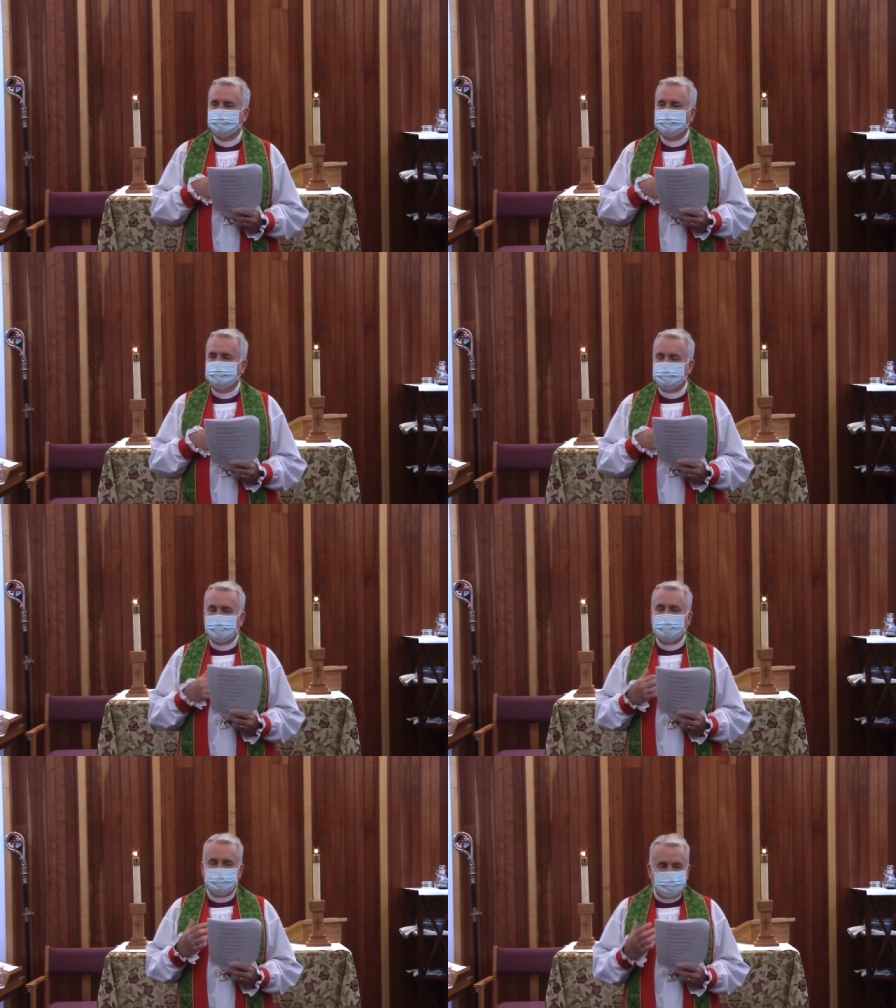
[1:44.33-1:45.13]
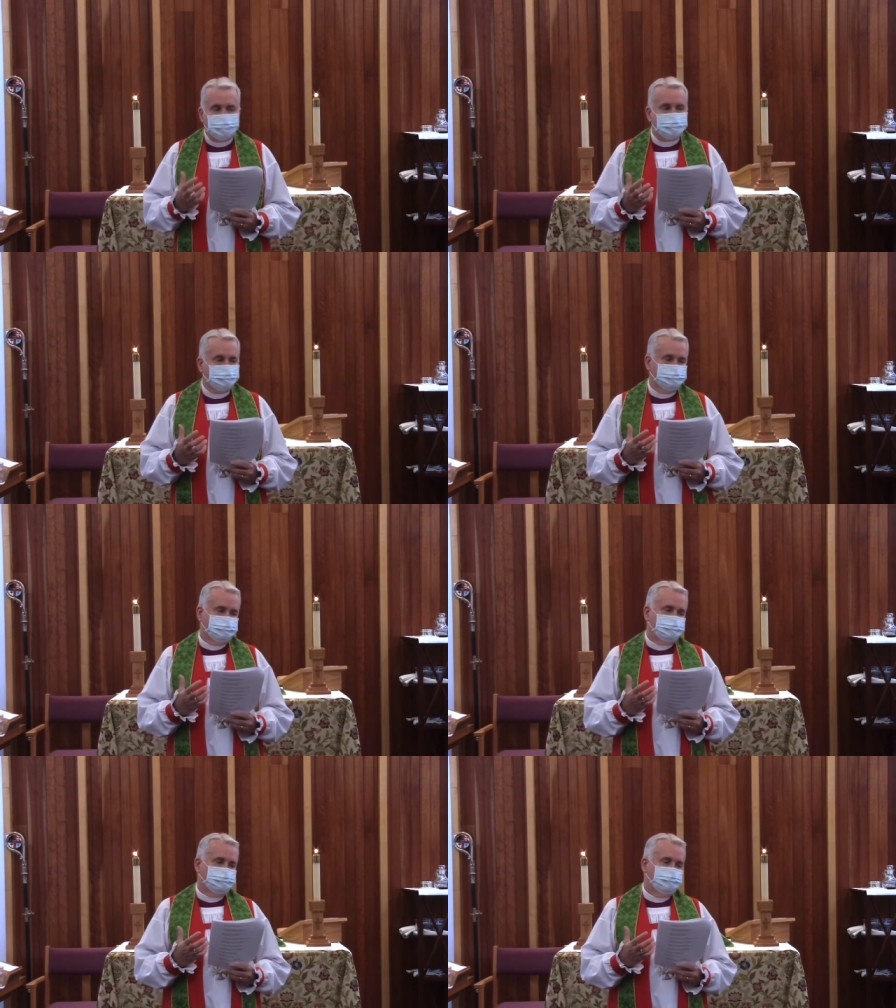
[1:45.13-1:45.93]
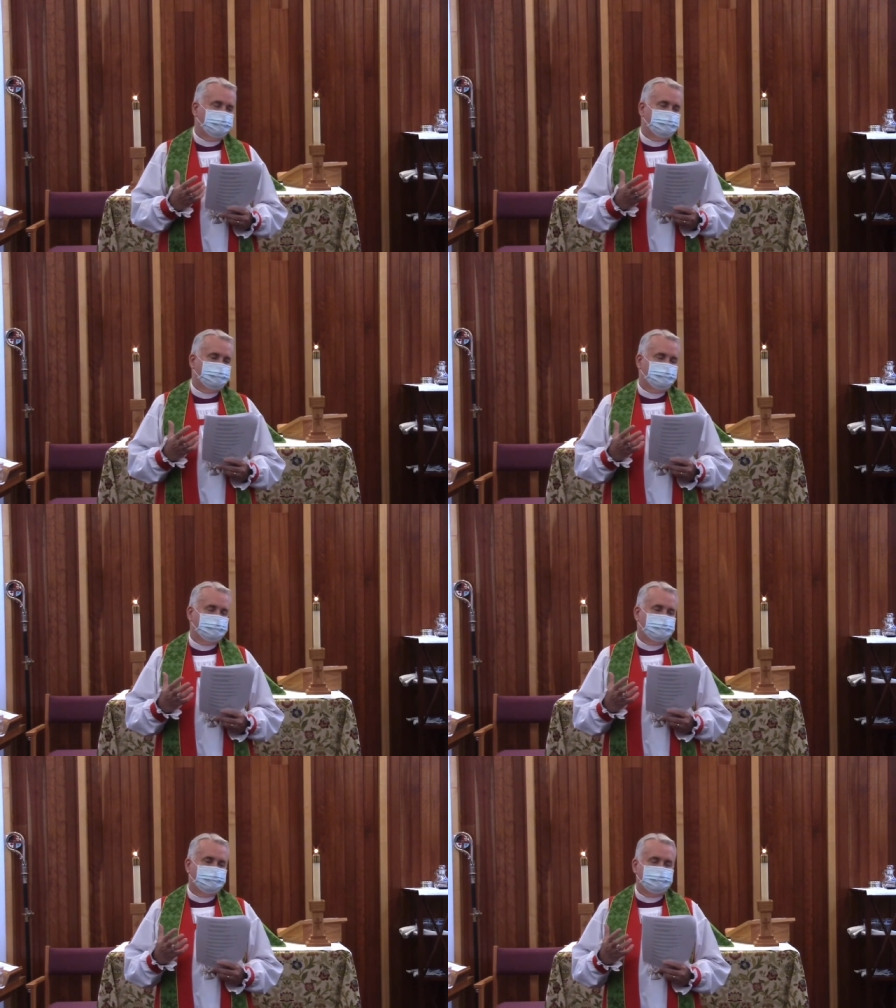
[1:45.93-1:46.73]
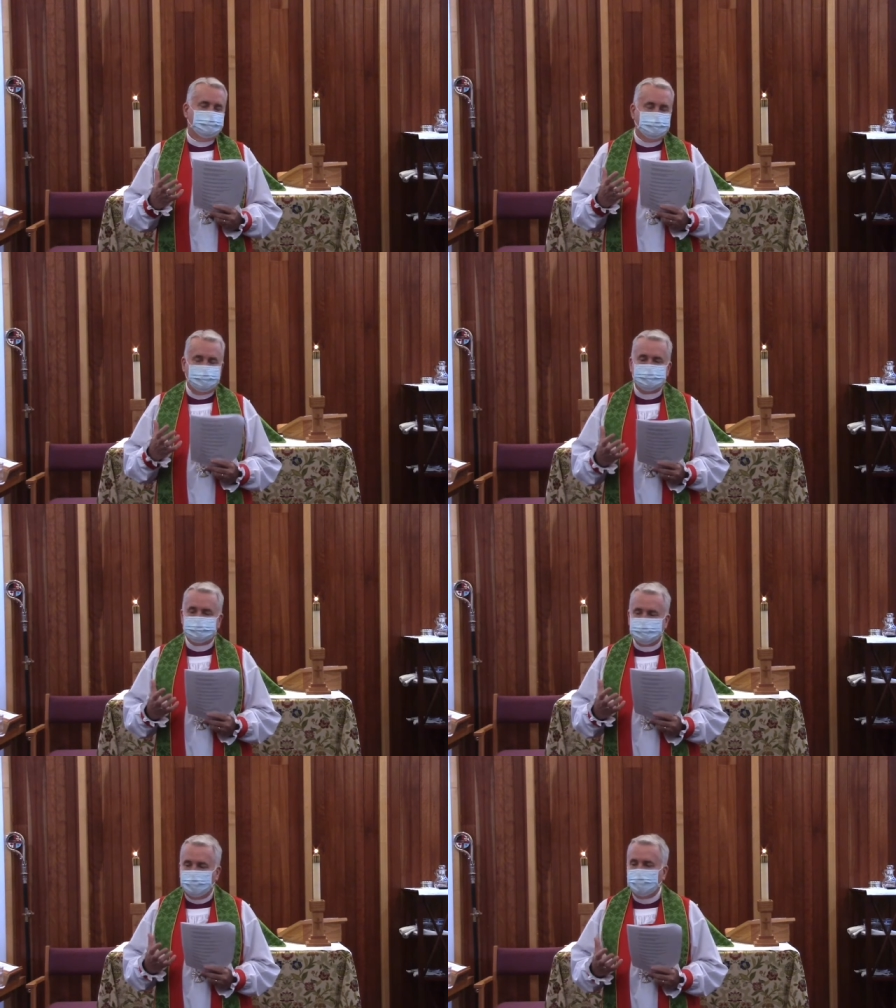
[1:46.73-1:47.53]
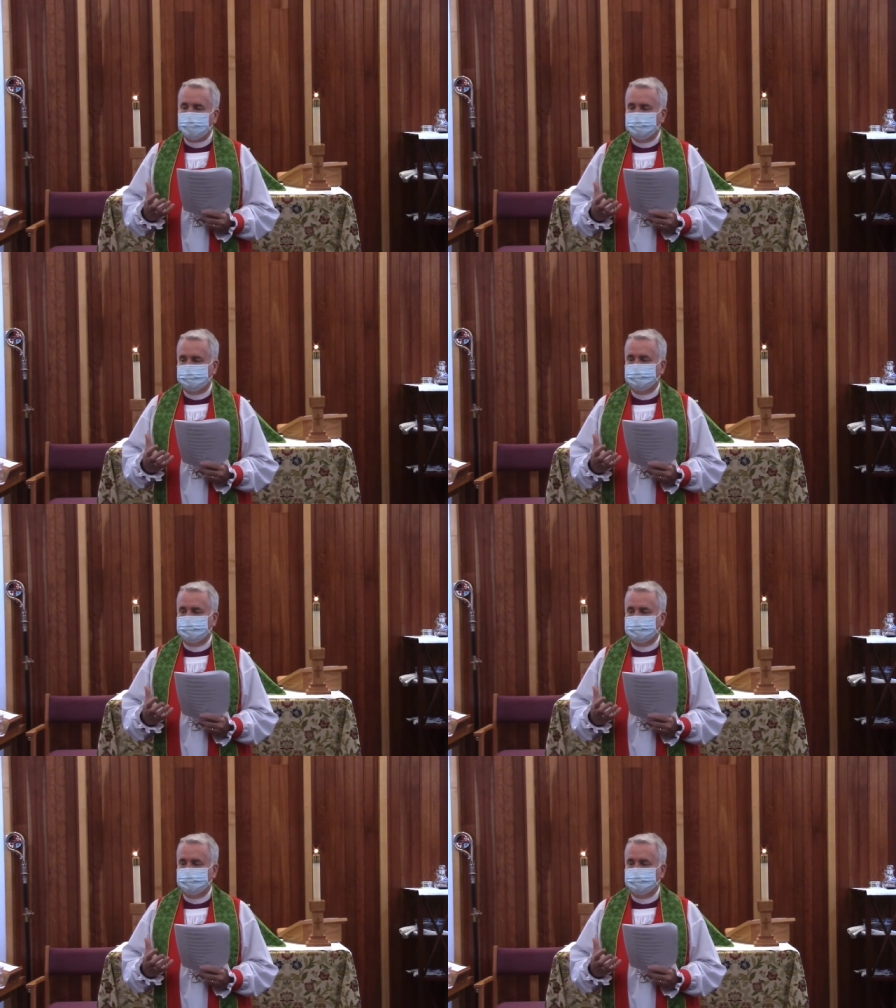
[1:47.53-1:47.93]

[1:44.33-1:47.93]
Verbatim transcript: and that I'm His, that He is mine.